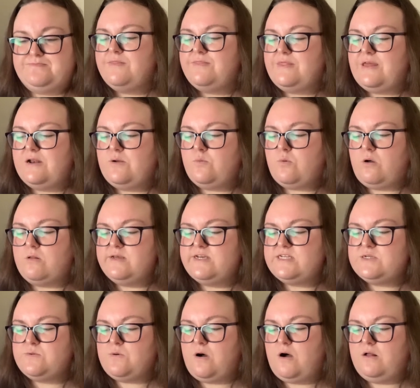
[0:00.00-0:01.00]
Then
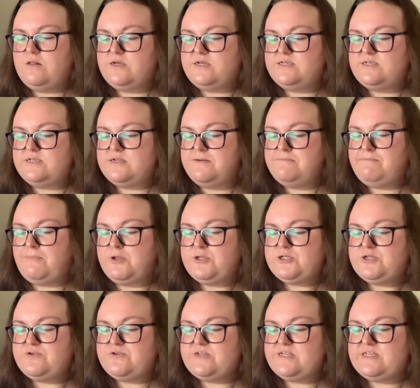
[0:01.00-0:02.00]
Wallace Warland,
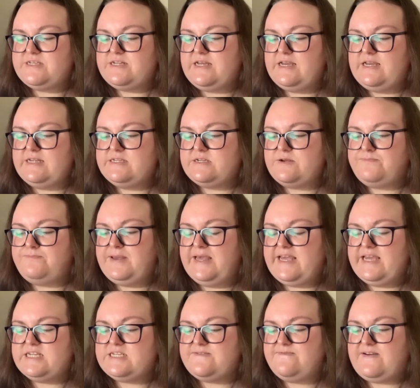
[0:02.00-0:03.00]
Monstrous Sea's
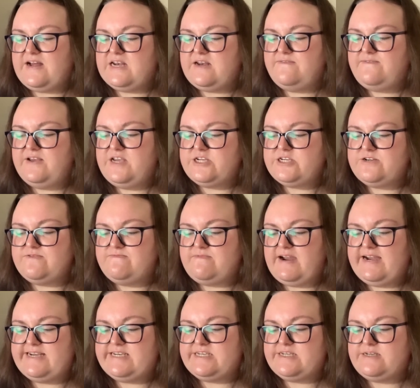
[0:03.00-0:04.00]
biggest fan fiction
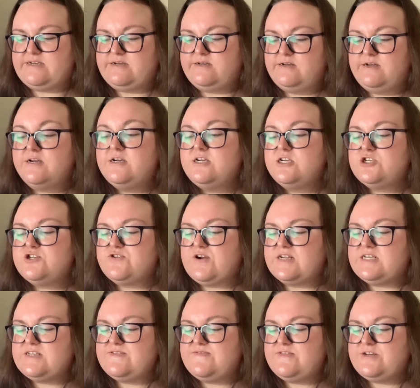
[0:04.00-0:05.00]
writer,
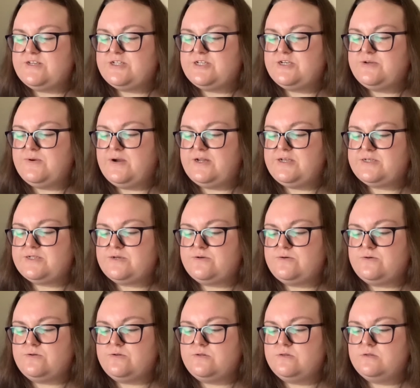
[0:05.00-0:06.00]
transfers to her
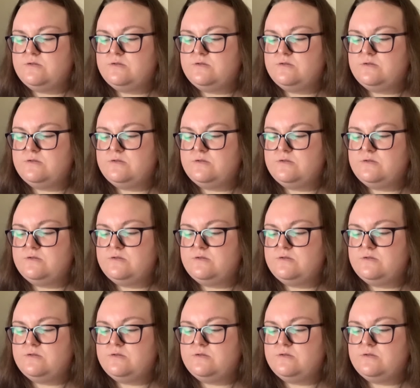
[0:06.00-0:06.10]
school.